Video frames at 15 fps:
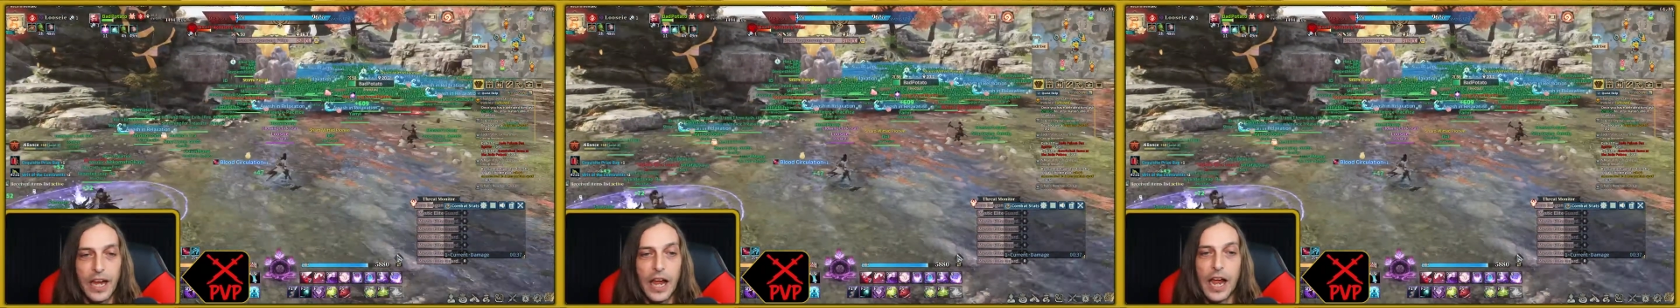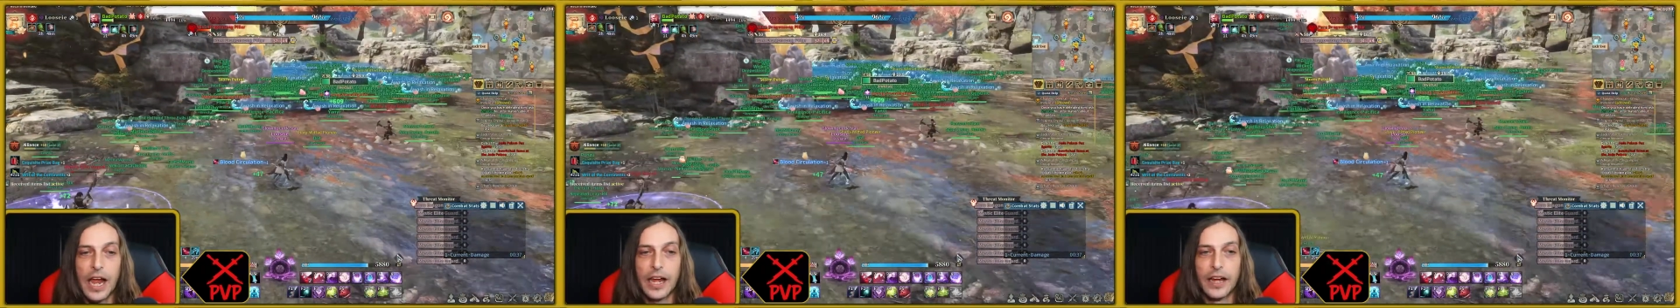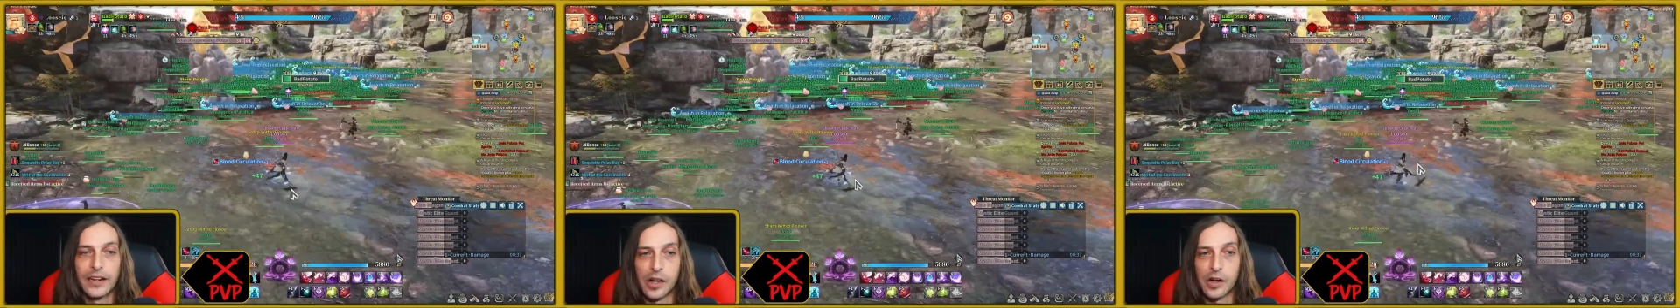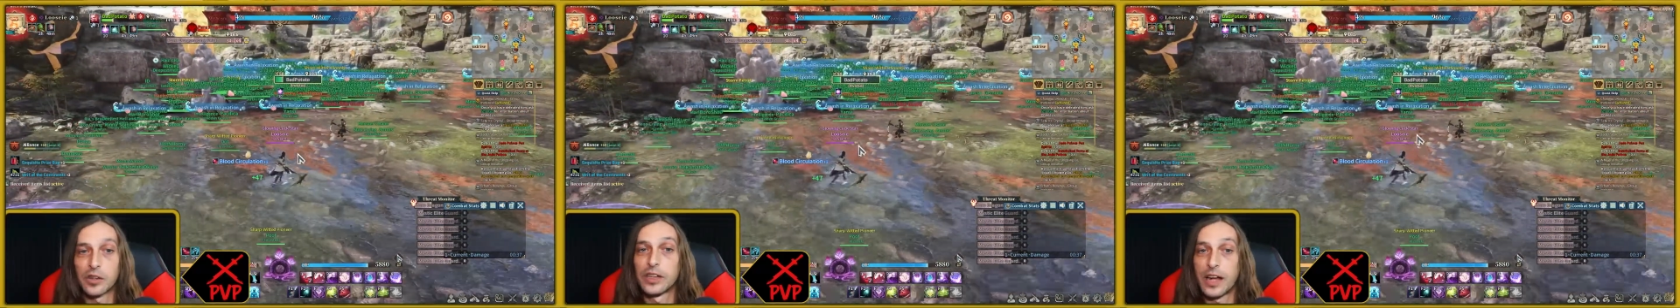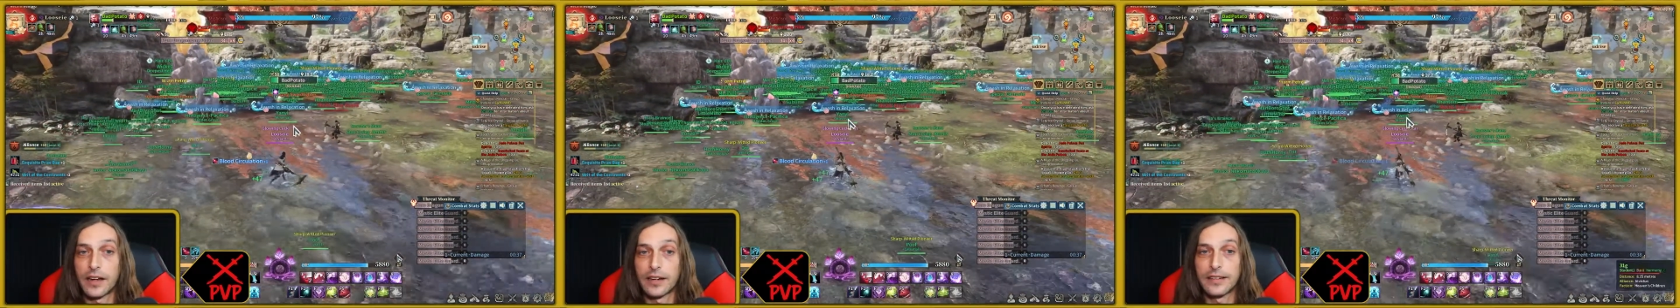in all
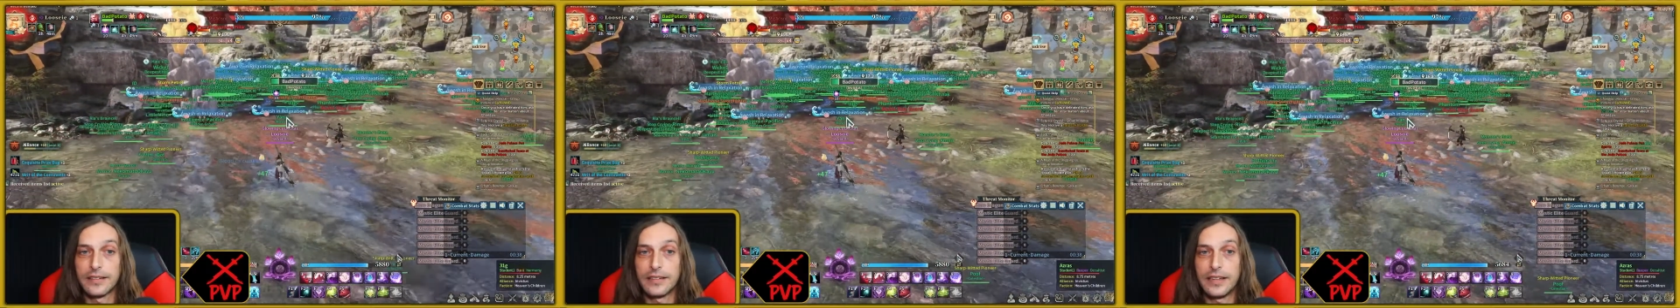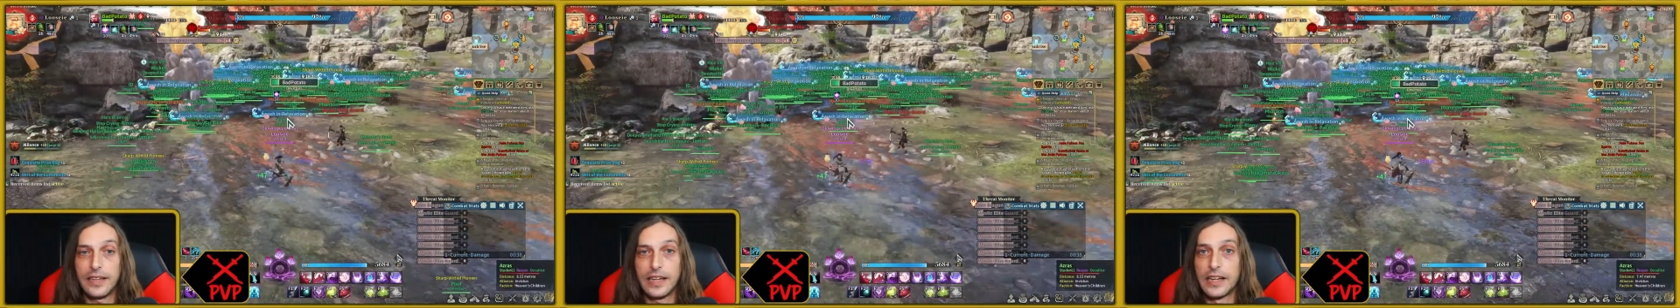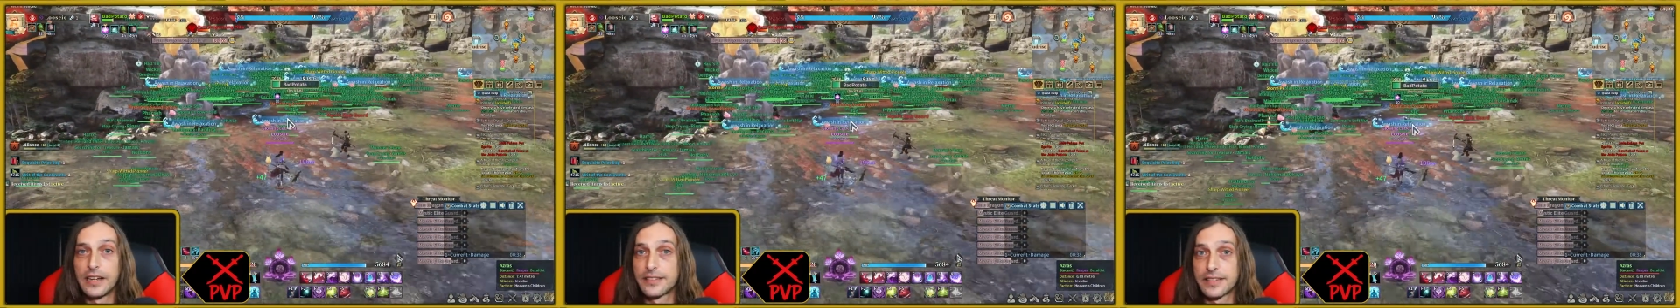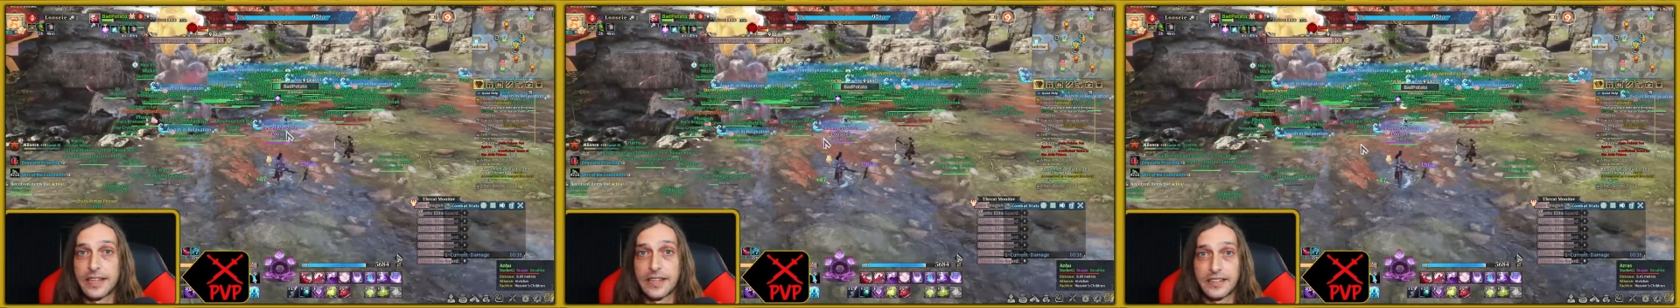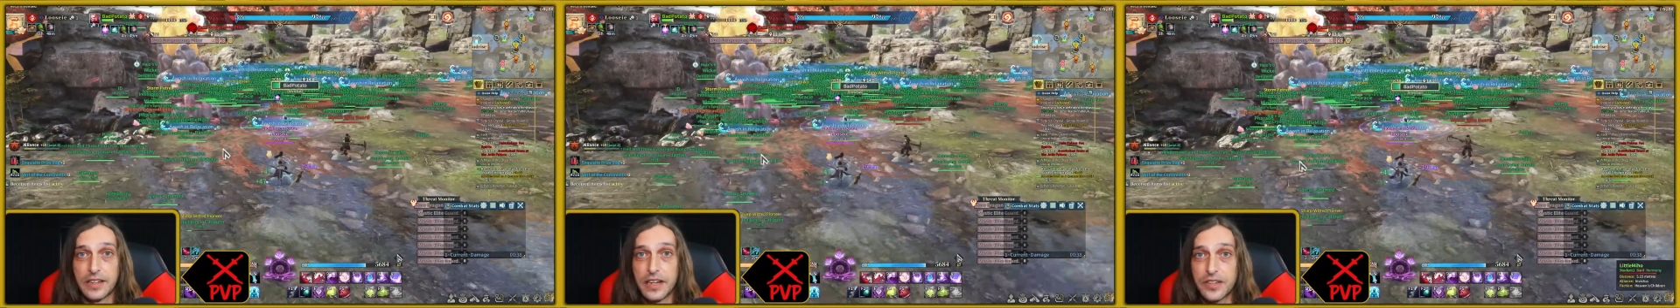honesty,
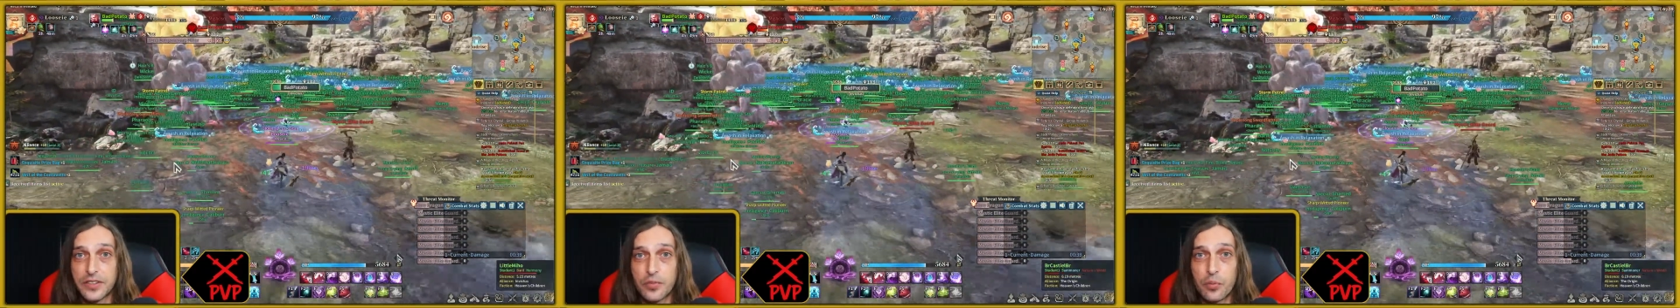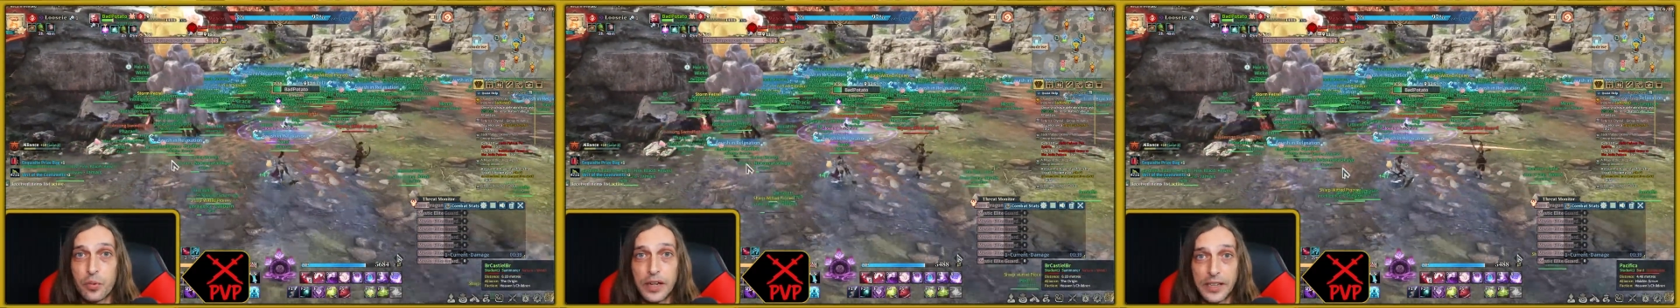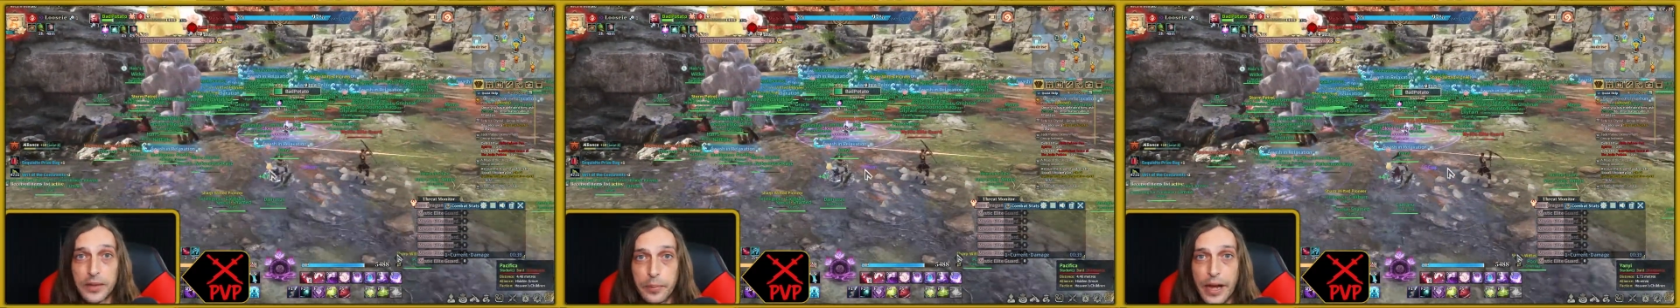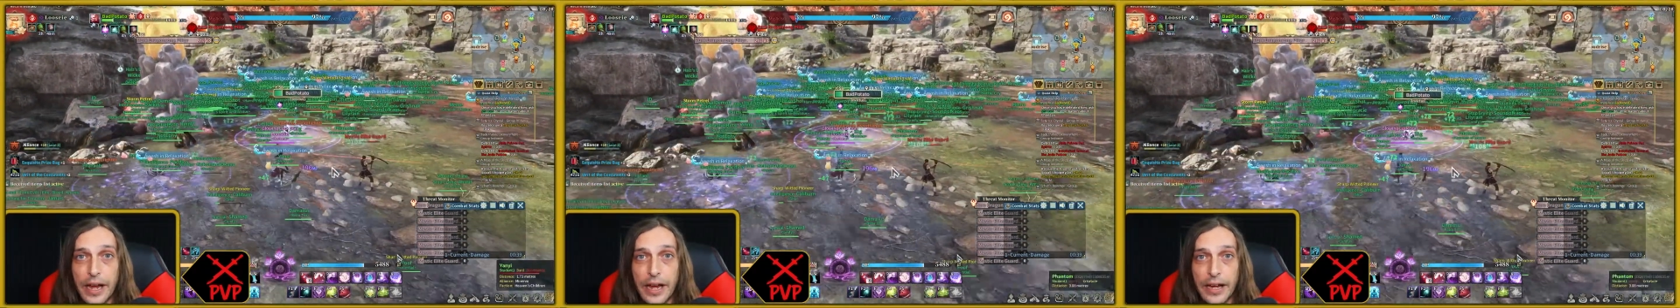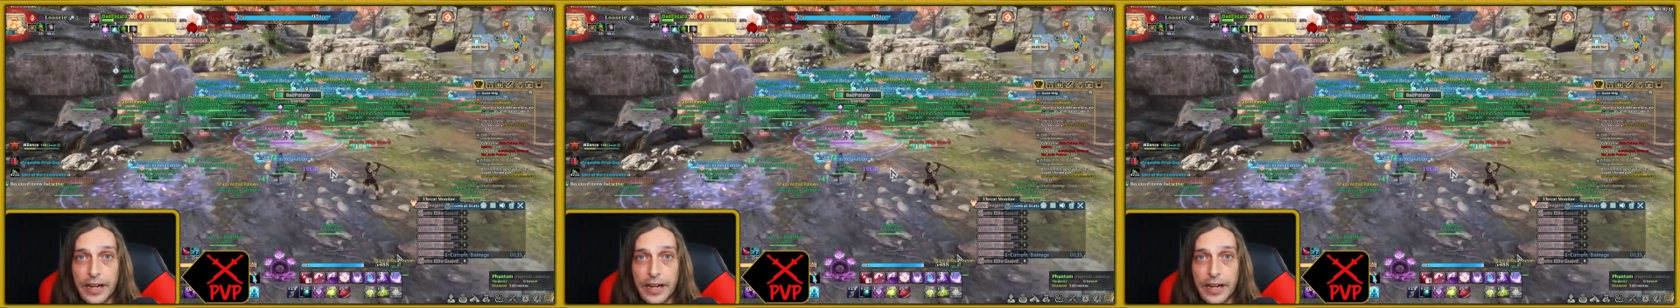it's really bad.